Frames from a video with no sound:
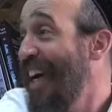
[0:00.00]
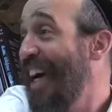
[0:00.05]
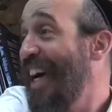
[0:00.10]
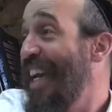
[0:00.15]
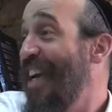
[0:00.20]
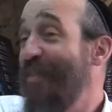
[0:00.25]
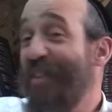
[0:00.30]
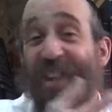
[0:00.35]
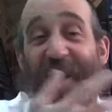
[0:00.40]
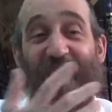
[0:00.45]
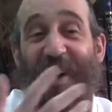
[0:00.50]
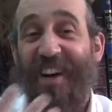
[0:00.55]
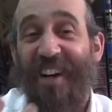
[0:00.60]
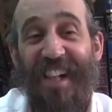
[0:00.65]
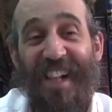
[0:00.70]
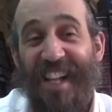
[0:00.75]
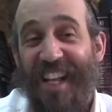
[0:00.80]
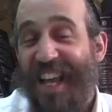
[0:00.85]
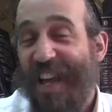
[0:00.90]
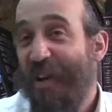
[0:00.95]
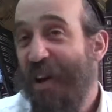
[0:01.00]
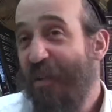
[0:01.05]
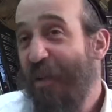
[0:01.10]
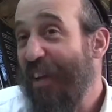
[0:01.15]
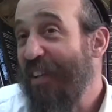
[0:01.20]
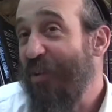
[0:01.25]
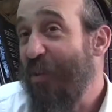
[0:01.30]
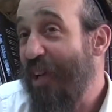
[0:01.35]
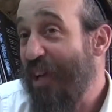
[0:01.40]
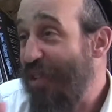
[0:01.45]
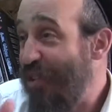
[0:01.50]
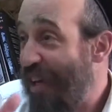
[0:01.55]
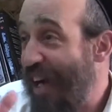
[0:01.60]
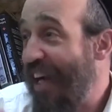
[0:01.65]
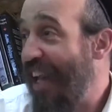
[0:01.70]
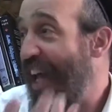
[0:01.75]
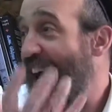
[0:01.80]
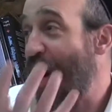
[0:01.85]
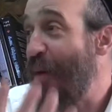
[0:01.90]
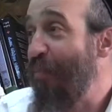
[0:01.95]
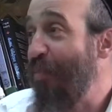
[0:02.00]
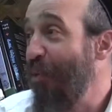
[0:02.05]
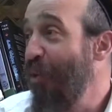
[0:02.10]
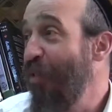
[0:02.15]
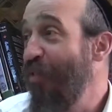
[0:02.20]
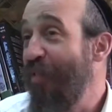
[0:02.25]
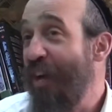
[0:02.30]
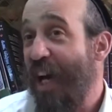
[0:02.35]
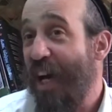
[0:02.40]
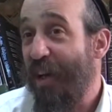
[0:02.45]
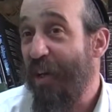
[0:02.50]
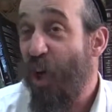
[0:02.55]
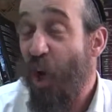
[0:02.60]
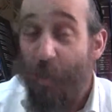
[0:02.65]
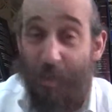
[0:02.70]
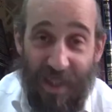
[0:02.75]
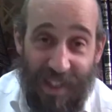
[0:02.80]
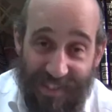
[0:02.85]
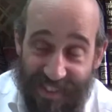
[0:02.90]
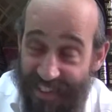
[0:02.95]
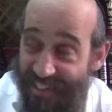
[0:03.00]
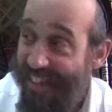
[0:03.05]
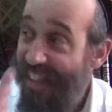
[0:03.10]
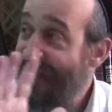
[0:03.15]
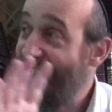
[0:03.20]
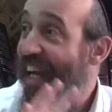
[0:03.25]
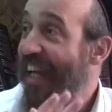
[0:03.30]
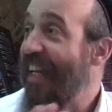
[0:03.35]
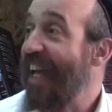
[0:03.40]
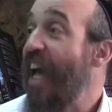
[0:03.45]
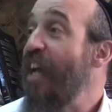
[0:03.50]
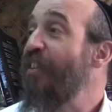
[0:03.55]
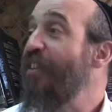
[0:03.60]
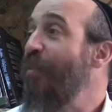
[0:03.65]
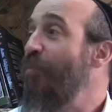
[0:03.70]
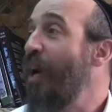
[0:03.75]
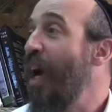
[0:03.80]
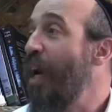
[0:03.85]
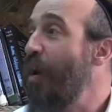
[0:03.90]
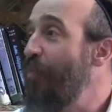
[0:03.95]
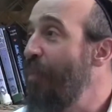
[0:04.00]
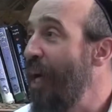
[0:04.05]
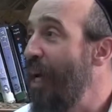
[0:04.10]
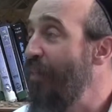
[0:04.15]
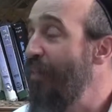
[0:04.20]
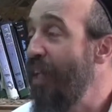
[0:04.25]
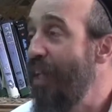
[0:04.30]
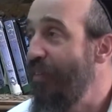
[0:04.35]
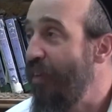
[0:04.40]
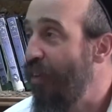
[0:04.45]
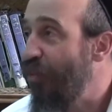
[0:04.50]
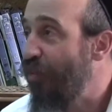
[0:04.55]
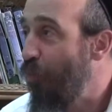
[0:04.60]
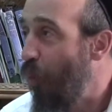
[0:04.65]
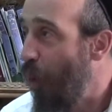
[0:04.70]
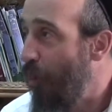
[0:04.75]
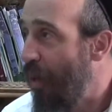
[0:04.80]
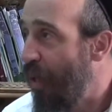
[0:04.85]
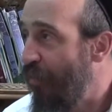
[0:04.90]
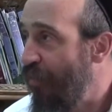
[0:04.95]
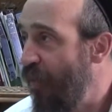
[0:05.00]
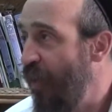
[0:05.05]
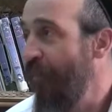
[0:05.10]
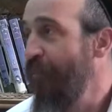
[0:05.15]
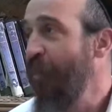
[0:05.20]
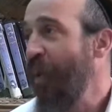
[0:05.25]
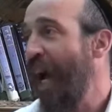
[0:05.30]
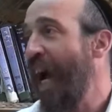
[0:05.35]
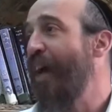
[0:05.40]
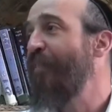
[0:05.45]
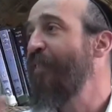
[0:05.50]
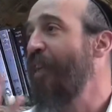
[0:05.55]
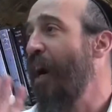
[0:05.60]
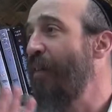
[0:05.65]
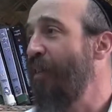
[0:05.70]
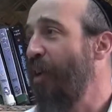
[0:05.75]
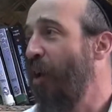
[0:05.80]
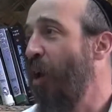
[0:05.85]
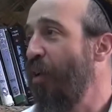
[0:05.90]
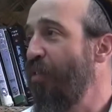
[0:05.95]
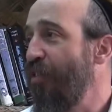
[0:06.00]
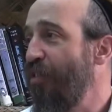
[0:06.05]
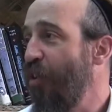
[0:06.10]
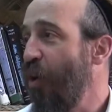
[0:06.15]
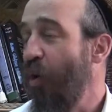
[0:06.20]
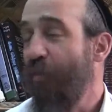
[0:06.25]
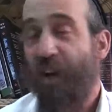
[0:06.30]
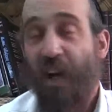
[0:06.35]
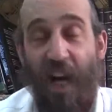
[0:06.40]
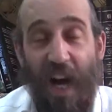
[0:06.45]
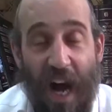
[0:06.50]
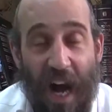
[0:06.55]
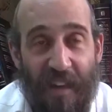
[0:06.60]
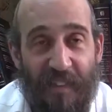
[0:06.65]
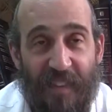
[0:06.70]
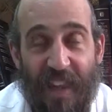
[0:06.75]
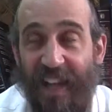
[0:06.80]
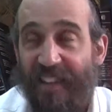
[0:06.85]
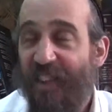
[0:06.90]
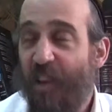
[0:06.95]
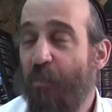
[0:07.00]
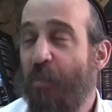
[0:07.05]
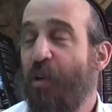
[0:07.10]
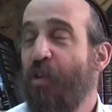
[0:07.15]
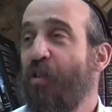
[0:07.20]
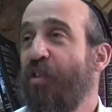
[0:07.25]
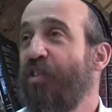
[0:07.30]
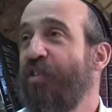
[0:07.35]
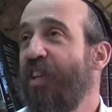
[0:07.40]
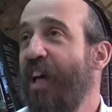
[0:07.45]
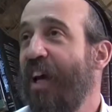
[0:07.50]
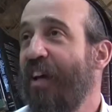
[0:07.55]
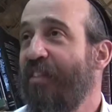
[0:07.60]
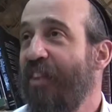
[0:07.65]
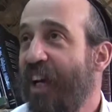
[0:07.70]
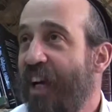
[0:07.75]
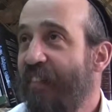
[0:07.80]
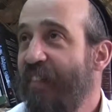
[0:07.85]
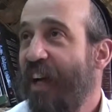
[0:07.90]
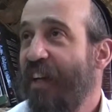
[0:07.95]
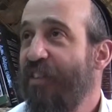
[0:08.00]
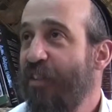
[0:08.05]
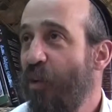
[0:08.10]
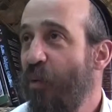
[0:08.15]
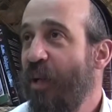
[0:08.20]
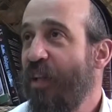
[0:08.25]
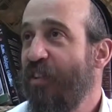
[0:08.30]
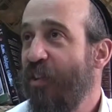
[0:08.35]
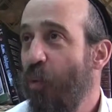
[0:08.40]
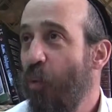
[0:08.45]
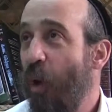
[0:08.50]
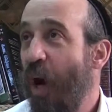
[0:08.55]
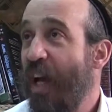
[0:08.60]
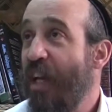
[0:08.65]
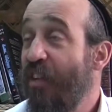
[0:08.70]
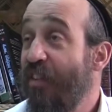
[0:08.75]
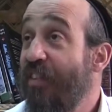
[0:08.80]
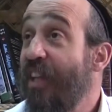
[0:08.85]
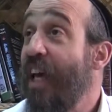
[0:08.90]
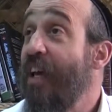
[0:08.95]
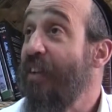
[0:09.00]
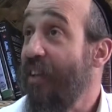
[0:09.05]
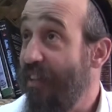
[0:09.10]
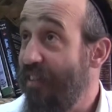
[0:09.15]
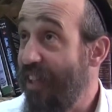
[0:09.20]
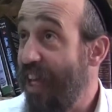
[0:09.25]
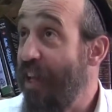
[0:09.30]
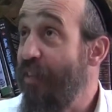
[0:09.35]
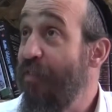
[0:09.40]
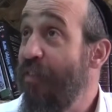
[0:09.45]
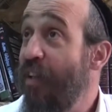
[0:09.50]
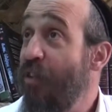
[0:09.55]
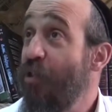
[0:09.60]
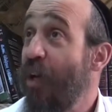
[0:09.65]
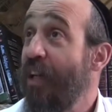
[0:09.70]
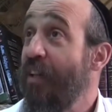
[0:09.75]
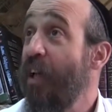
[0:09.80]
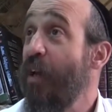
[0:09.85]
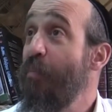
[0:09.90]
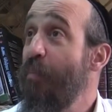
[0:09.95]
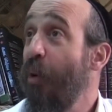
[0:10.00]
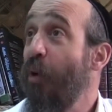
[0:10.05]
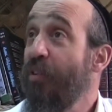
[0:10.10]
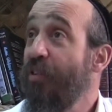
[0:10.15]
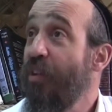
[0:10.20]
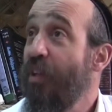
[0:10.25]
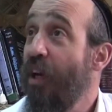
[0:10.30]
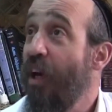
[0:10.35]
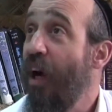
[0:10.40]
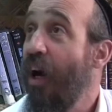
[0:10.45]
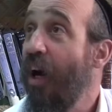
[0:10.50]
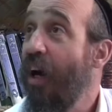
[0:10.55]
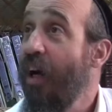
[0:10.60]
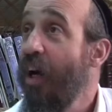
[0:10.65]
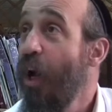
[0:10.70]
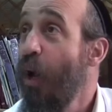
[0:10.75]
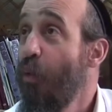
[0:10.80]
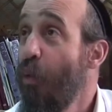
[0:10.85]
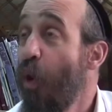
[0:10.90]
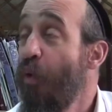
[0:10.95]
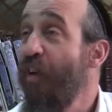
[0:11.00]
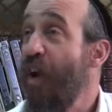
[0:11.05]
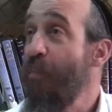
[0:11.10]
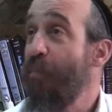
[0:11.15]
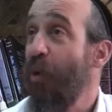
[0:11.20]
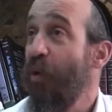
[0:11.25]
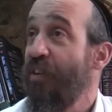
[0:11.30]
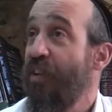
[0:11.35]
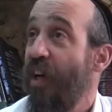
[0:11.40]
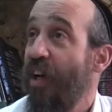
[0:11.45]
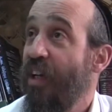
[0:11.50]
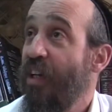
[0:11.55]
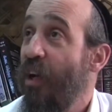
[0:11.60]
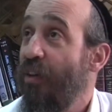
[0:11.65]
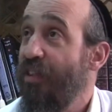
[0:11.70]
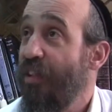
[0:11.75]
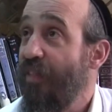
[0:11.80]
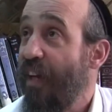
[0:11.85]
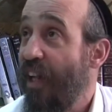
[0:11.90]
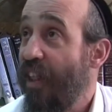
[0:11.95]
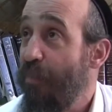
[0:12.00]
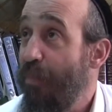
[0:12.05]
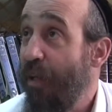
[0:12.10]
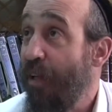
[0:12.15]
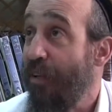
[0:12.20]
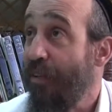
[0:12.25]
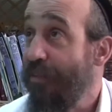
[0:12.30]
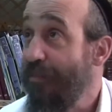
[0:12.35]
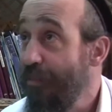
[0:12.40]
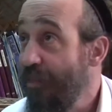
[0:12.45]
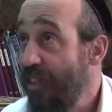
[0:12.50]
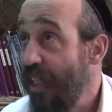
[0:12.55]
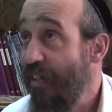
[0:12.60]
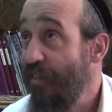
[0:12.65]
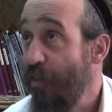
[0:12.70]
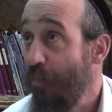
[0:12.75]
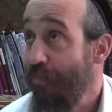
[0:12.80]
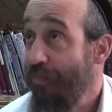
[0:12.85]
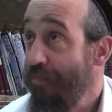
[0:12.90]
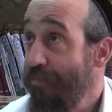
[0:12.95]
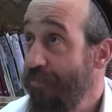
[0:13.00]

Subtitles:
and even though he wasn't really trying to help Reuven, but he says, listen, I gained some kind of benefit, even a small benefit, I have to have a Karsatov. And not the Midrash says that's the reason why Reuven pulled Yosef out of the pit, saved him,